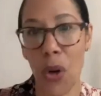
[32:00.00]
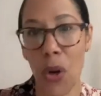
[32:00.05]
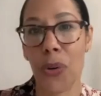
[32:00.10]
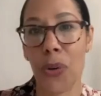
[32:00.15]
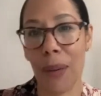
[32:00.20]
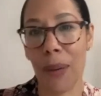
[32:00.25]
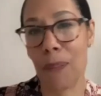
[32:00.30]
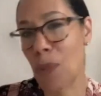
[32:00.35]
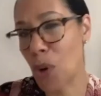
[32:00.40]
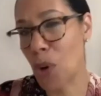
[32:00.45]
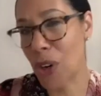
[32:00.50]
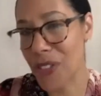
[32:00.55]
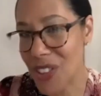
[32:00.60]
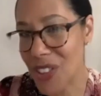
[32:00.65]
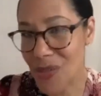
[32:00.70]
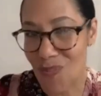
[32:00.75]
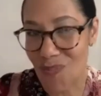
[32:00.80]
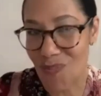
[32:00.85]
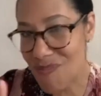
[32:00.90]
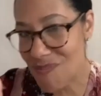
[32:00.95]
mode. I'm more in
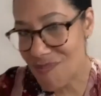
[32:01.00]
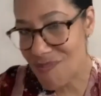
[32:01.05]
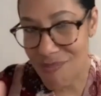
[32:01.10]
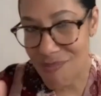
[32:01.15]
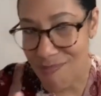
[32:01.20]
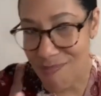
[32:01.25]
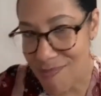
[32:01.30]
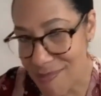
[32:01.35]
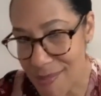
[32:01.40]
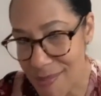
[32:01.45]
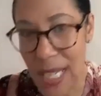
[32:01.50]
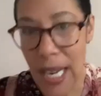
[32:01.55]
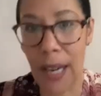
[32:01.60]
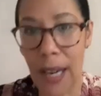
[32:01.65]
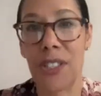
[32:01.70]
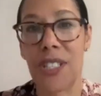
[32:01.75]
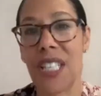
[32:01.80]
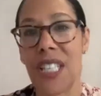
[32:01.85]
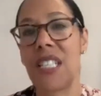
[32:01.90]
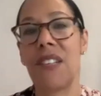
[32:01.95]
the, you
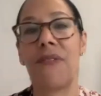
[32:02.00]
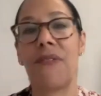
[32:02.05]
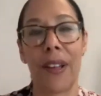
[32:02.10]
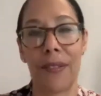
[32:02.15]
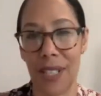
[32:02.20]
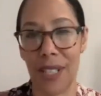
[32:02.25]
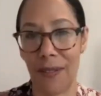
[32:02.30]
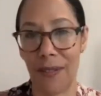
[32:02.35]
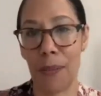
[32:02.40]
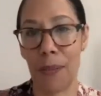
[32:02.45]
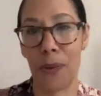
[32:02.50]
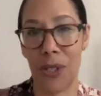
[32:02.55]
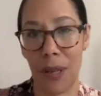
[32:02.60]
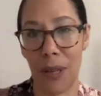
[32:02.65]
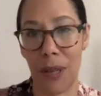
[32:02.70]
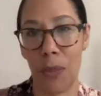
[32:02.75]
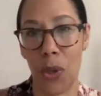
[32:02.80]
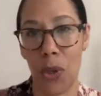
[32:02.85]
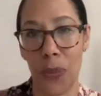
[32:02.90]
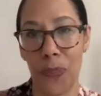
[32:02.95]
know, 65,
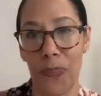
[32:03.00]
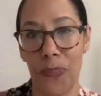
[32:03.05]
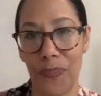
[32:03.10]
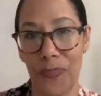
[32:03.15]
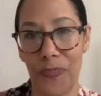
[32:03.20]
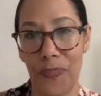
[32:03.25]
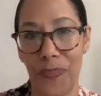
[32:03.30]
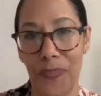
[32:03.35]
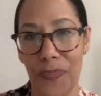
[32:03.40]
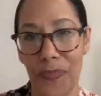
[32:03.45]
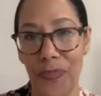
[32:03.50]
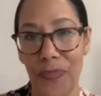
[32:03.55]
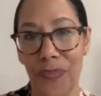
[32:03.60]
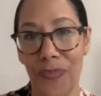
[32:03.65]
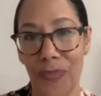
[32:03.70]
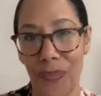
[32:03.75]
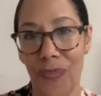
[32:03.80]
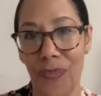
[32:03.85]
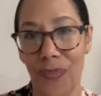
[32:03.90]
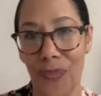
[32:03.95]
70% mode.
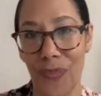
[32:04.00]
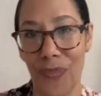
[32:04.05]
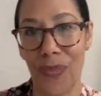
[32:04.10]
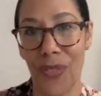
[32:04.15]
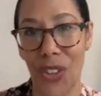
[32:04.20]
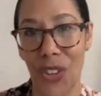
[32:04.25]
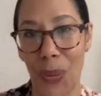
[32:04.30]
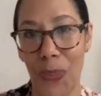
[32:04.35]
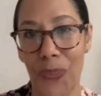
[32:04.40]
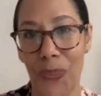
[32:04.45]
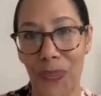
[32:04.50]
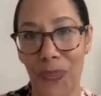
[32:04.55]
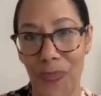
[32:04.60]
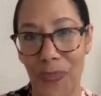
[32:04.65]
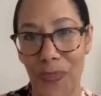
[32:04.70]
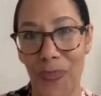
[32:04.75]
So.